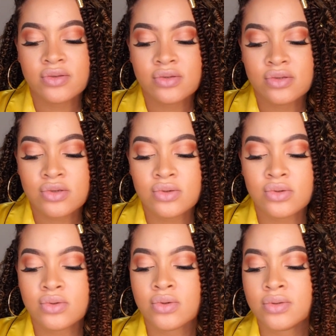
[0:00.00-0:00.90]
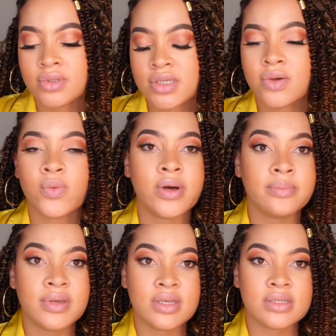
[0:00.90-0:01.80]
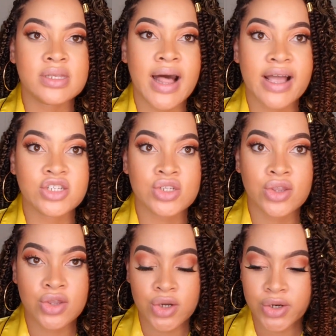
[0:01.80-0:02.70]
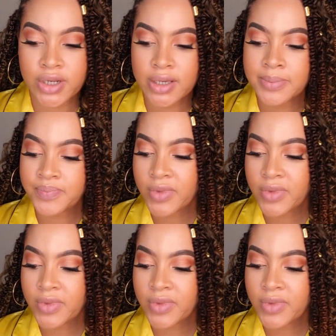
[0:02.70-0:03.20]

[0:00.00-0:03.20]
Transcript: 2T1B/30